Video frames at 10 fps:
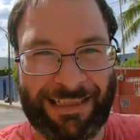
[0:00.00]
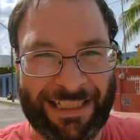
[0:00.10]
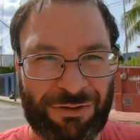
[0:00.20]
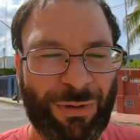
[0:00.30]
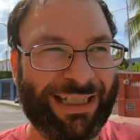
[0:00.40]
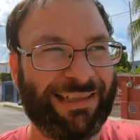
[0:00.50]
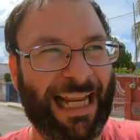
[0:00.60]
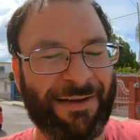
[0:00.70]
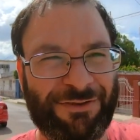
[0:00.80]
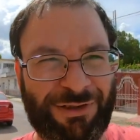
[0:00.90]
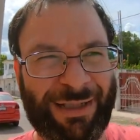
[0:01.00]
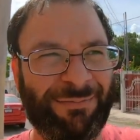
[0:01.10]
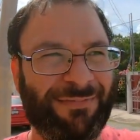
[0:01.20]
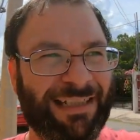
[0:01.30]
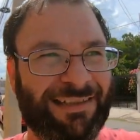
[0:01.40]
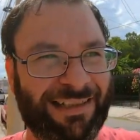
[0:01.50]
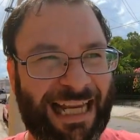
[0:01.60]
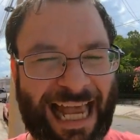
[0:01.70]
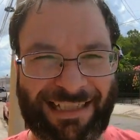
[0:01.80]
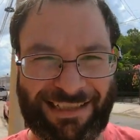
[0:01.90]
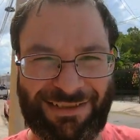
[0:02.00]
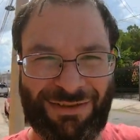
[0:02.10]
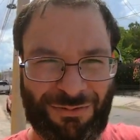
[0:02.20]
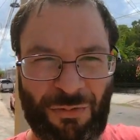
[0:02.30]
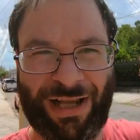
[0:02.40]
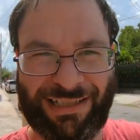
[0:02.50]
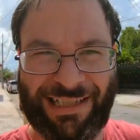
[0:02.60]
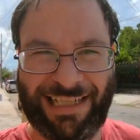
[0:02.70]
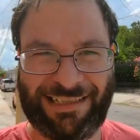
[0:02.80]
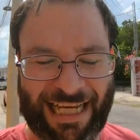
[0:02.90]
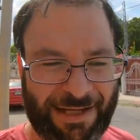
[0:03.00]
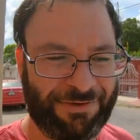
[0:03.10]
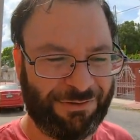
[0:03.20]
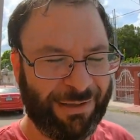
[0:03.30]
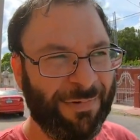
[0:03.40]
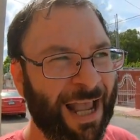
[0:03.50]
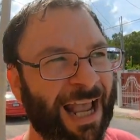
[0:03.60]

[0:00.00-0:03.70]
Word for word: this week's live stream, this last Wednesday's live stream,